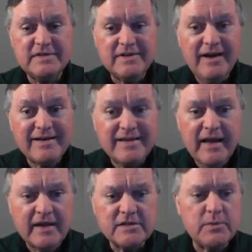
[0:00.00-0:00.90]
This is not a
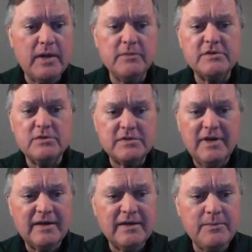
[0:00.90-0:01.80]
tax payment, so
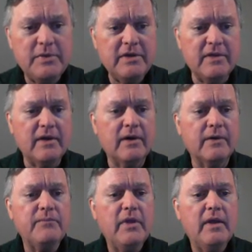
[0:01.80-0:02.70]
it's not going to be
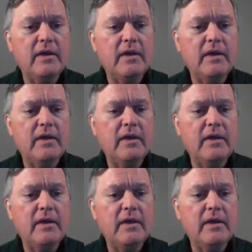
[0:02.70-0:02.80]
there.